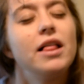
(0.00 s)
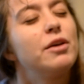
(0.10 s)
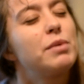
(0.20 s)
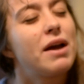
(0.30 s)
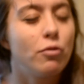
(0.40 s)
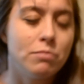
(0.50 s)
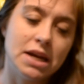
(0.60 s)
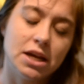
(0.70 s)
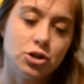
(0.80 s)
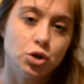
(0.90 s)
Then we have a
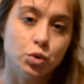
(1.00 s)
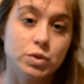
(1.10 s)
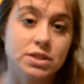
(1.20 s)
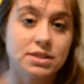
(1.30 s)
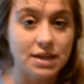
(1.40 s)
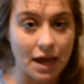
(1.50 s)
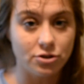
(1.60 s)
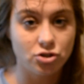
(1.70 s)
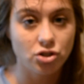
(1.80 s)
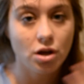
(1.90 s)
minute to
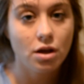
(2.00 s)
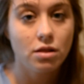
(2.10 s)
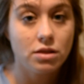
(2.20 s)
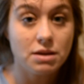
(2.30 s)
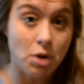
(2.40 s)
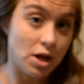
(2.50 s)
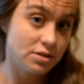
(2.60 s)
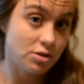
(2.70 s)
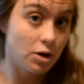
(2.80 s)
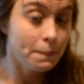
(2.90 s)
sketch the
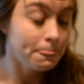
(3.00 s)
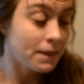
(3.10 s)
monster.